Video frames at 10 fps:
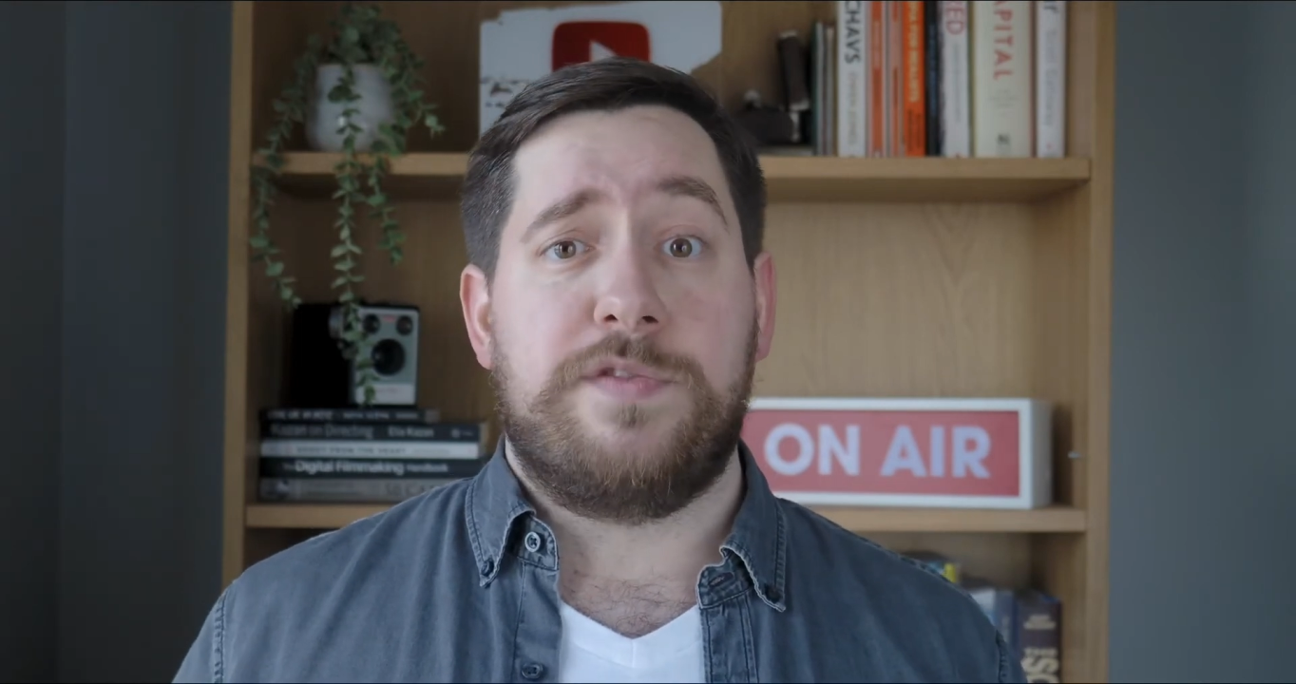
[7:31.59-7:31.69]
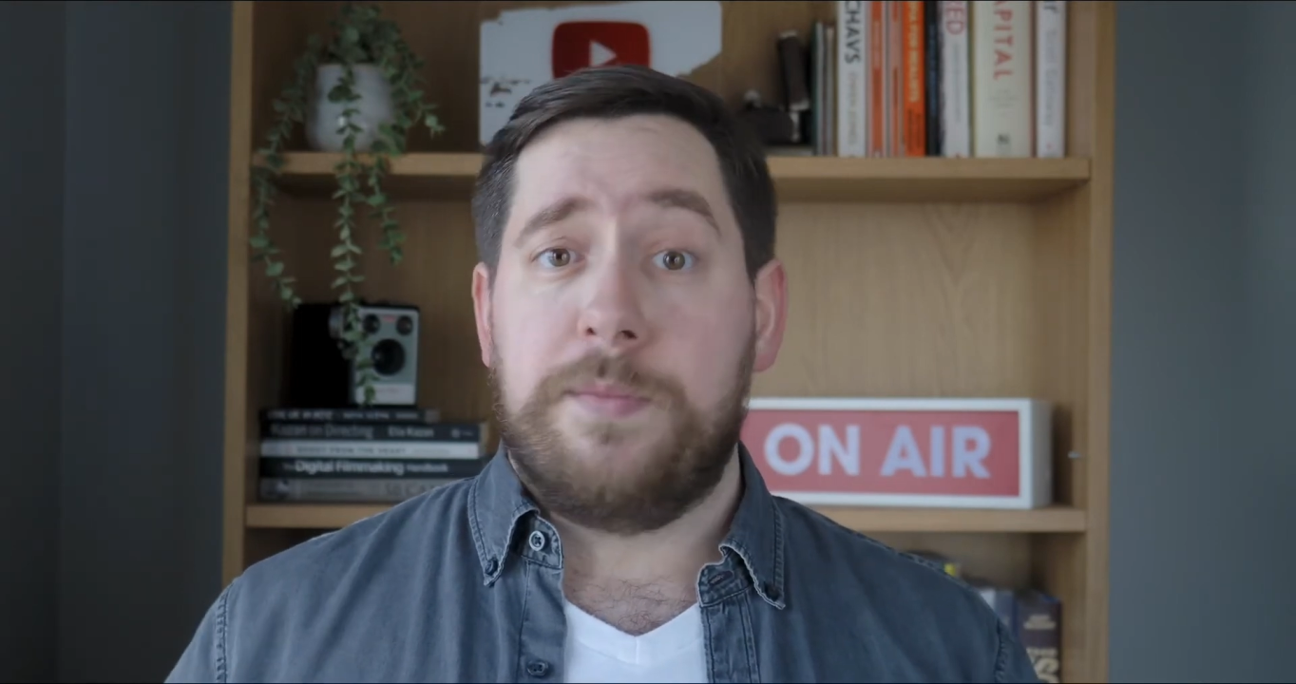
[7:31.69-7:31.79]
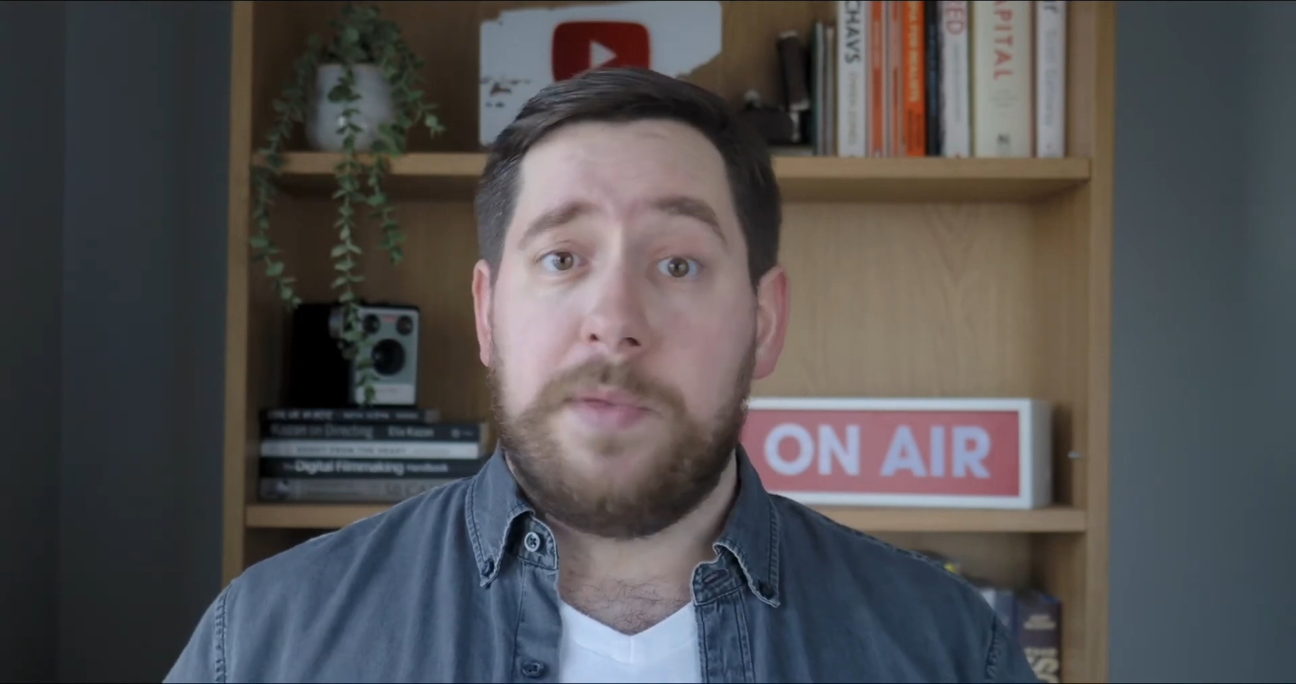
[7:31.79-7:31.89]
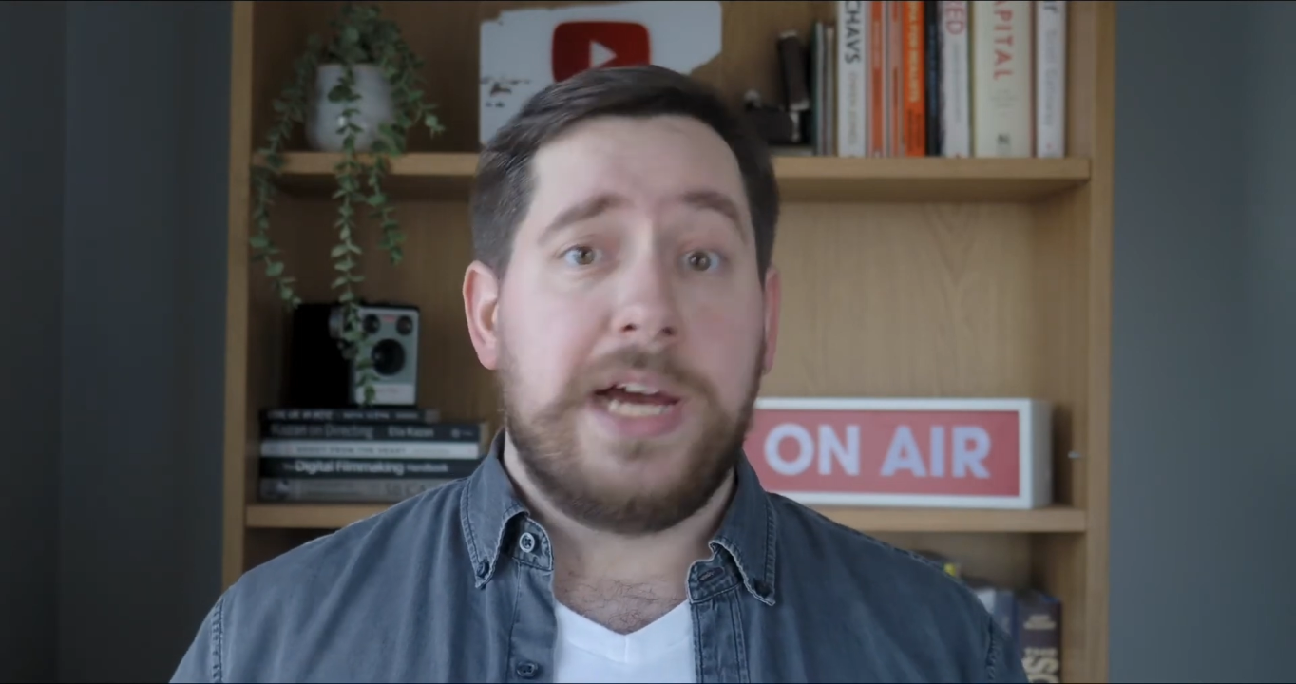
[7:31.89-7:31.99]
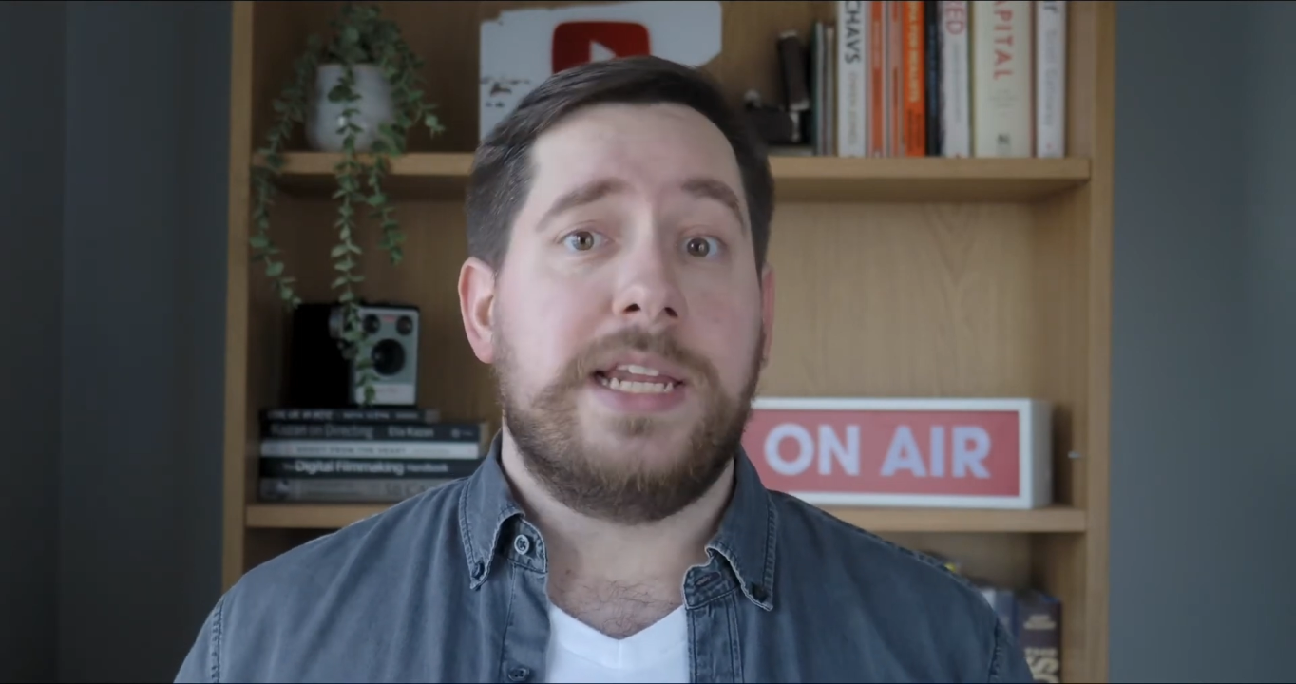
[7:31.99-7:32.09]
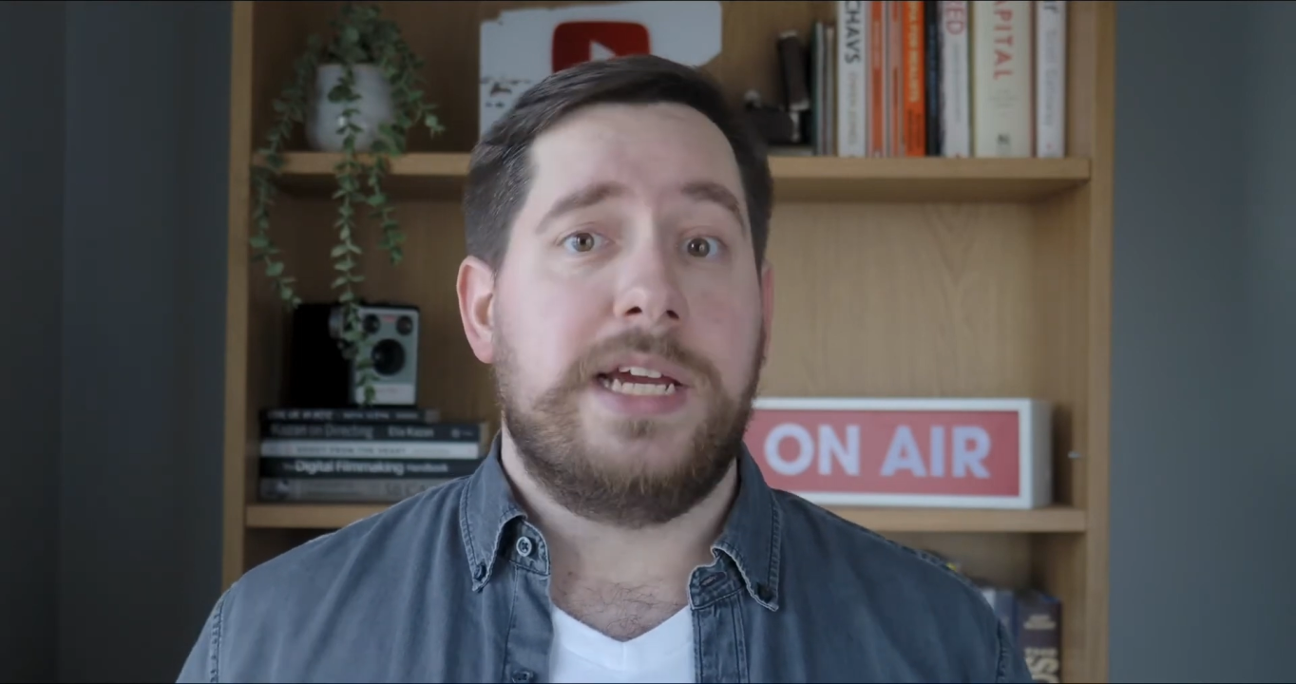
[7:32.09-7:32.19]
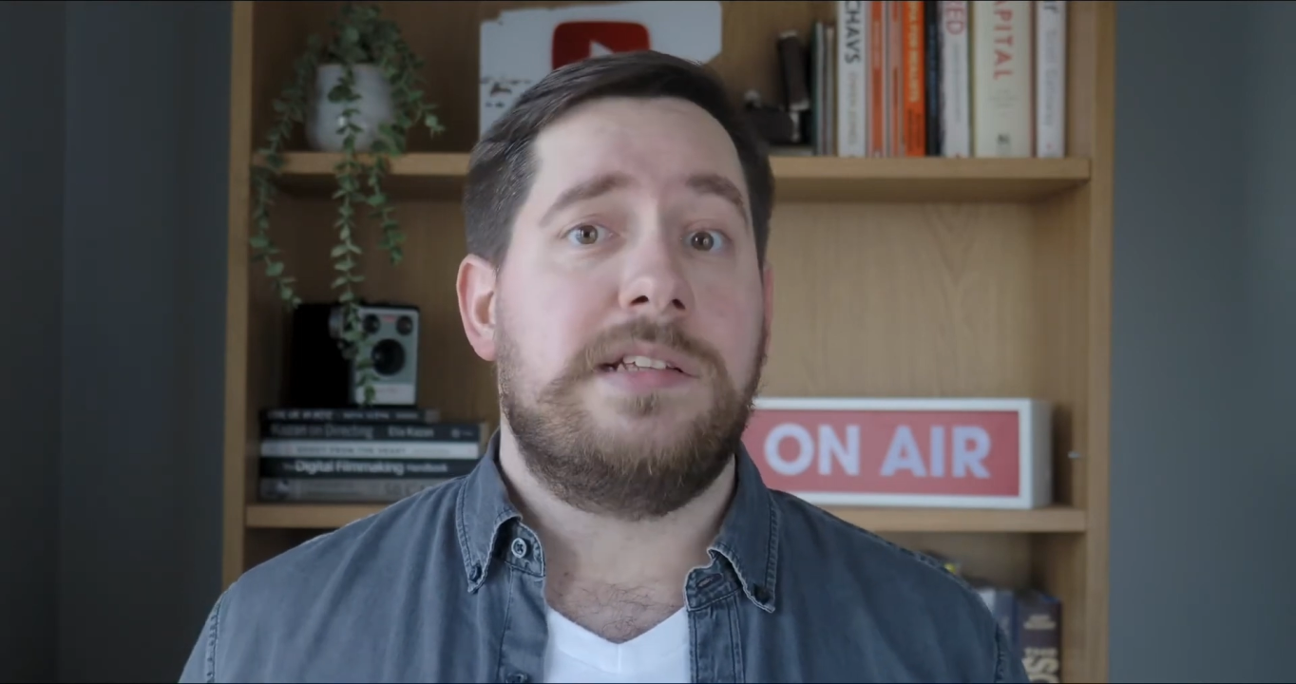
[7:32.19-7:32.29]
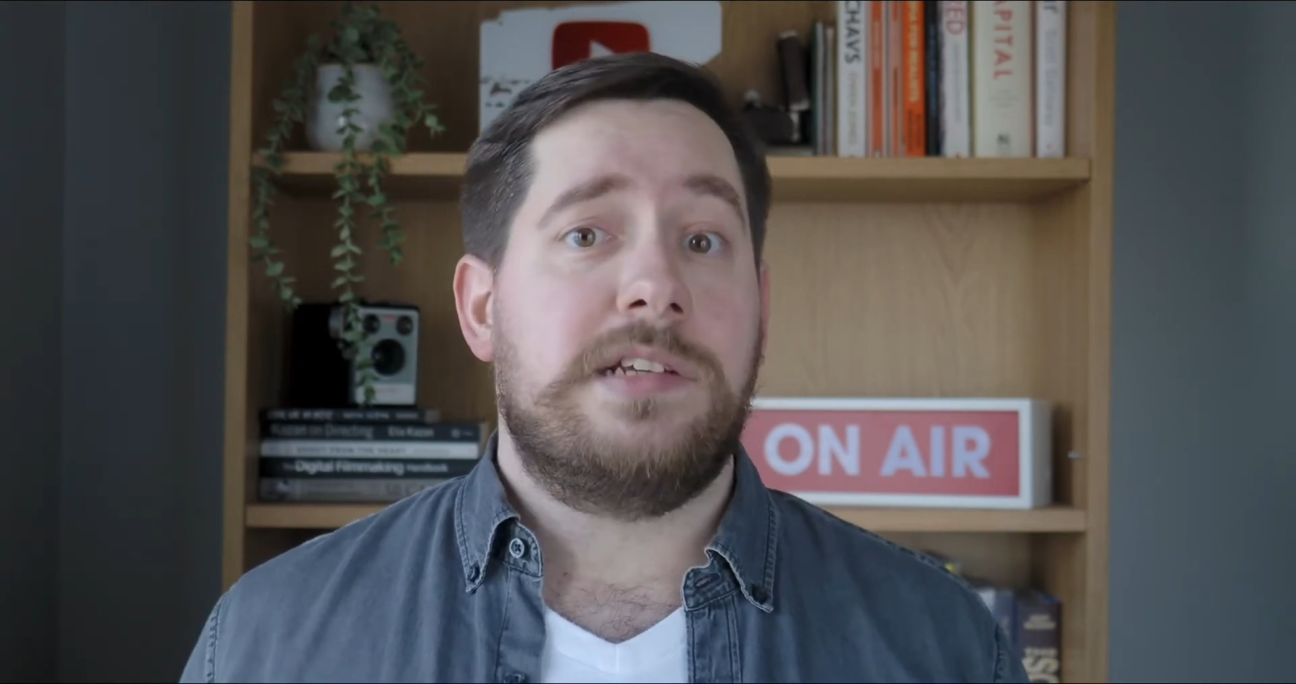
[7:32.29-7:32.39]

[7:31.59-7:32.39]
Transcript: for my needs